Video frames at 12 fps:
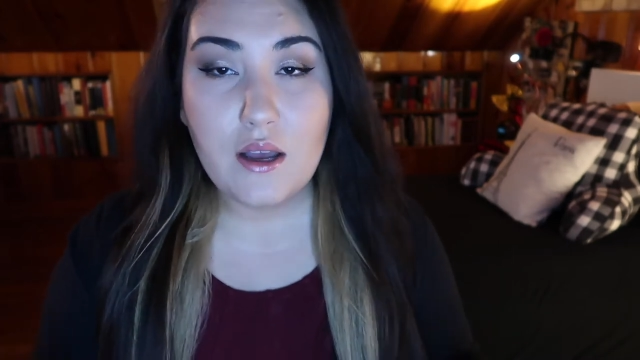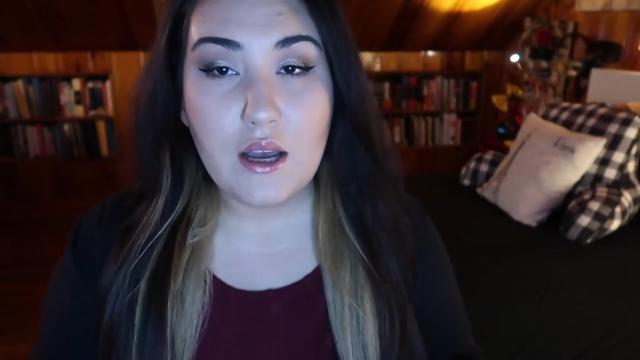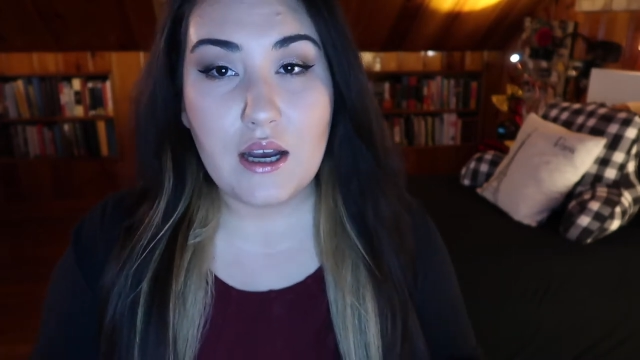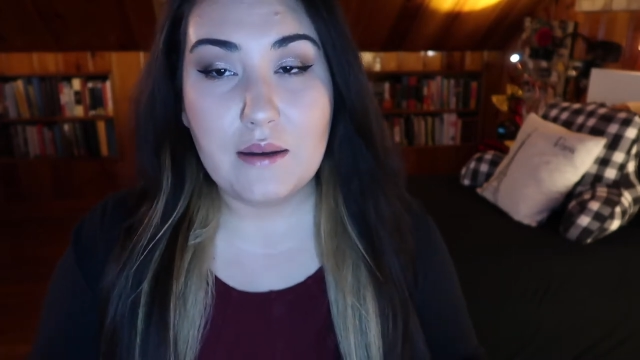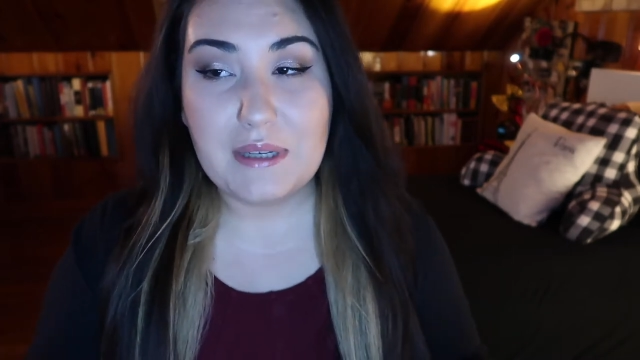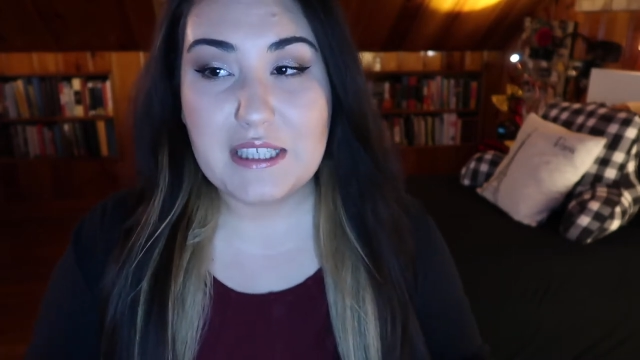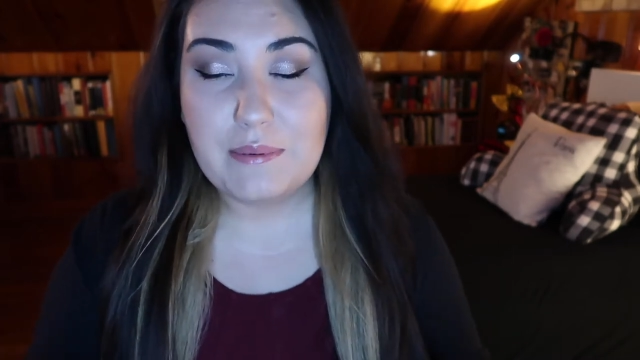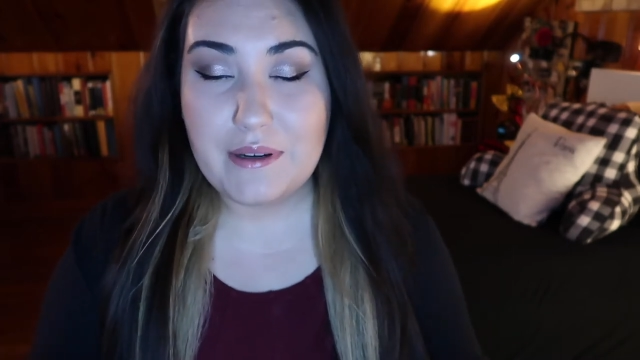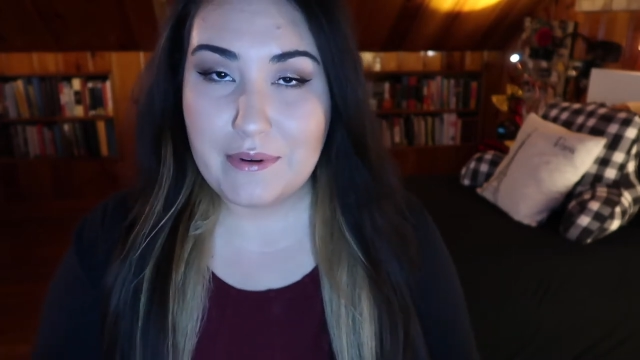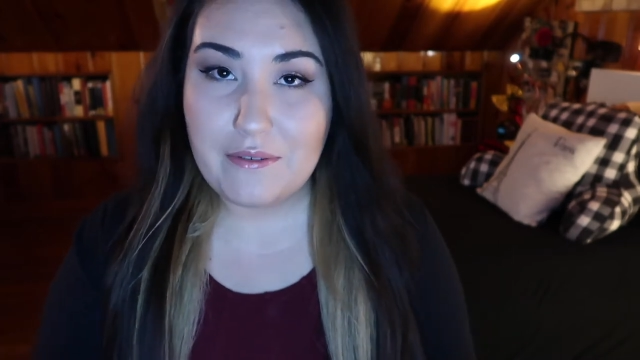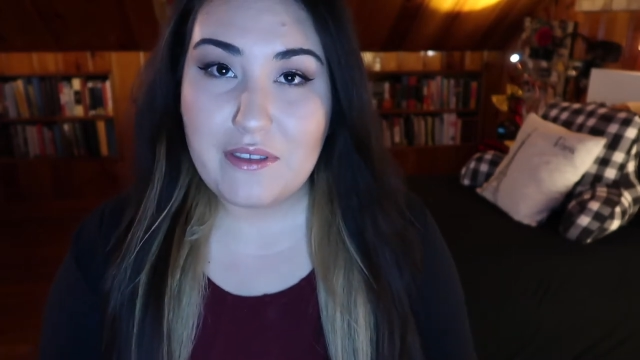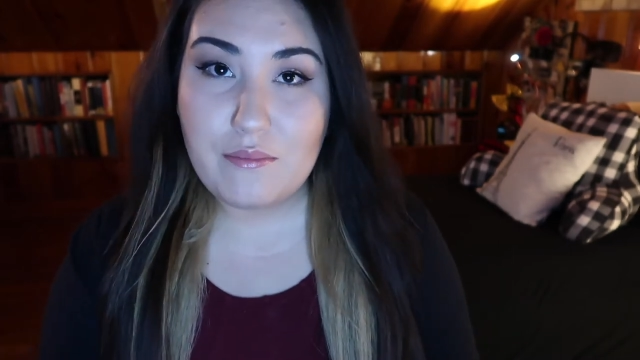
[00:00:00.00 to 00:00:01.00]
um,
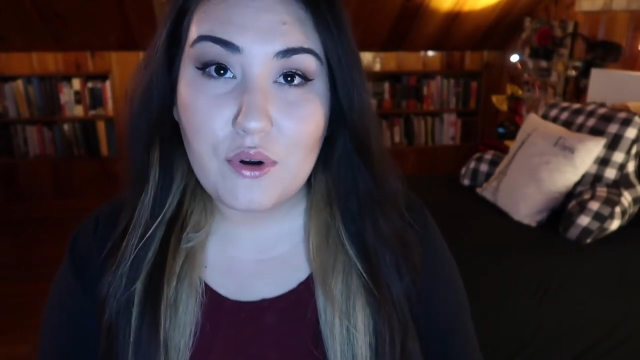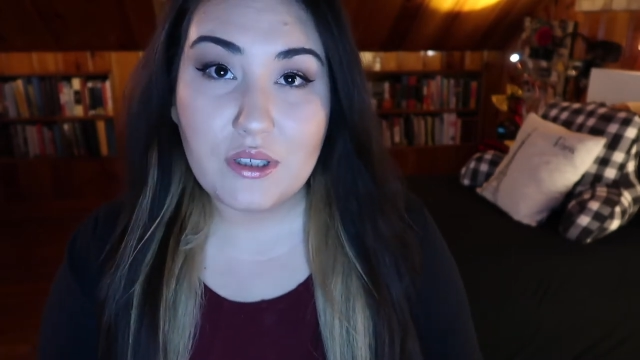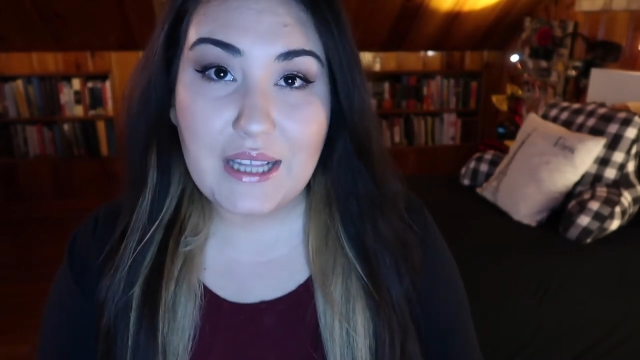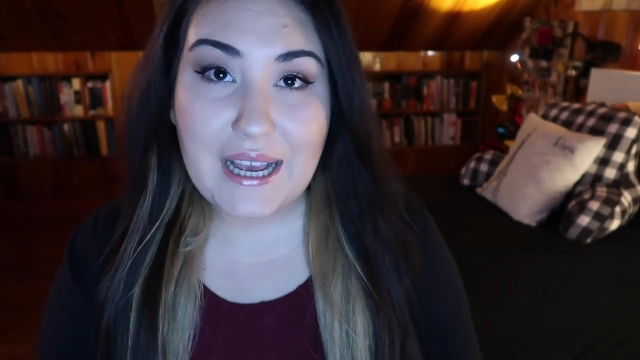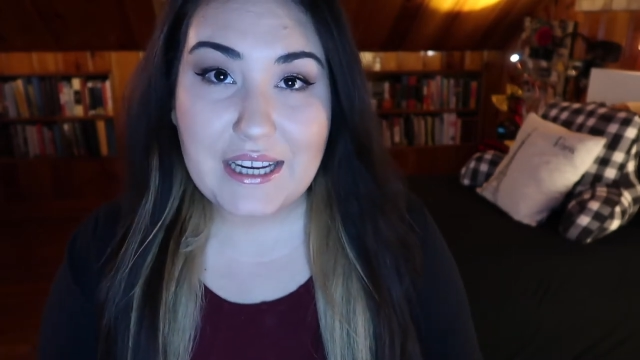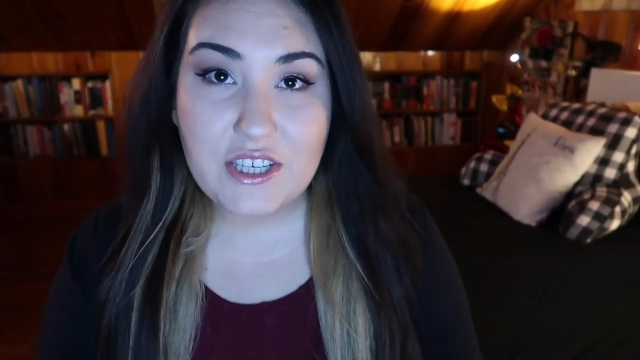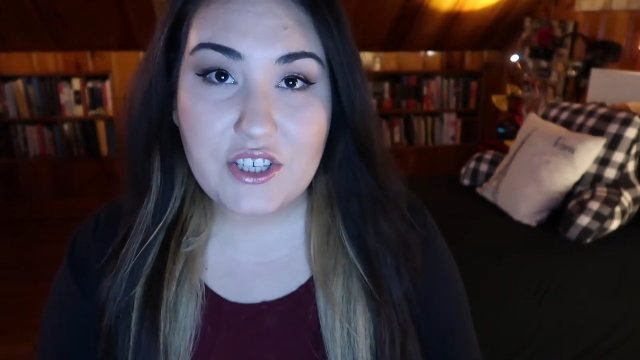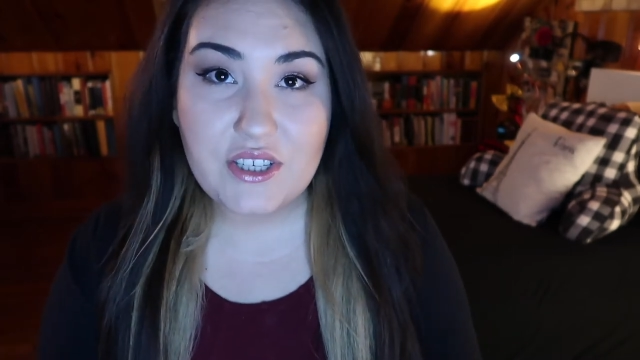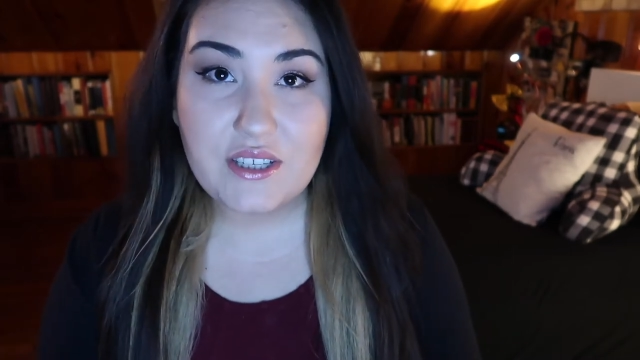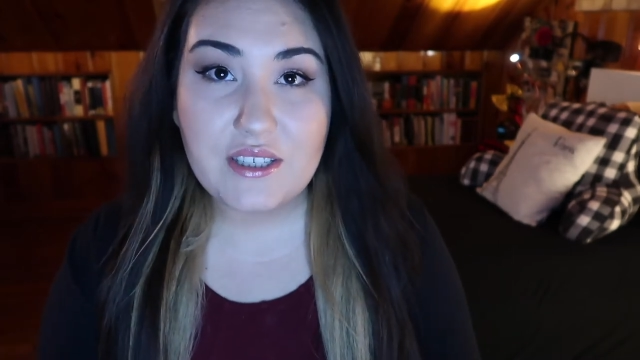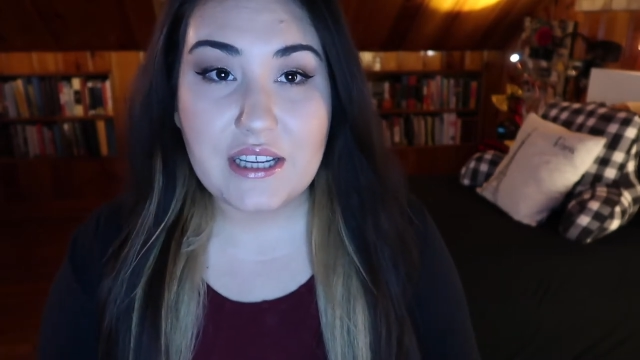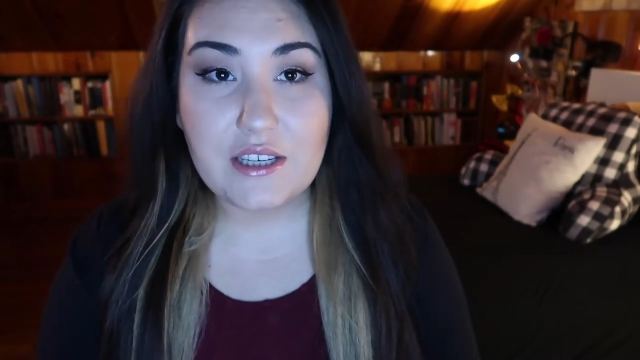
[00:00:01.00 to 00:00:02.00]
experiment with more lashes.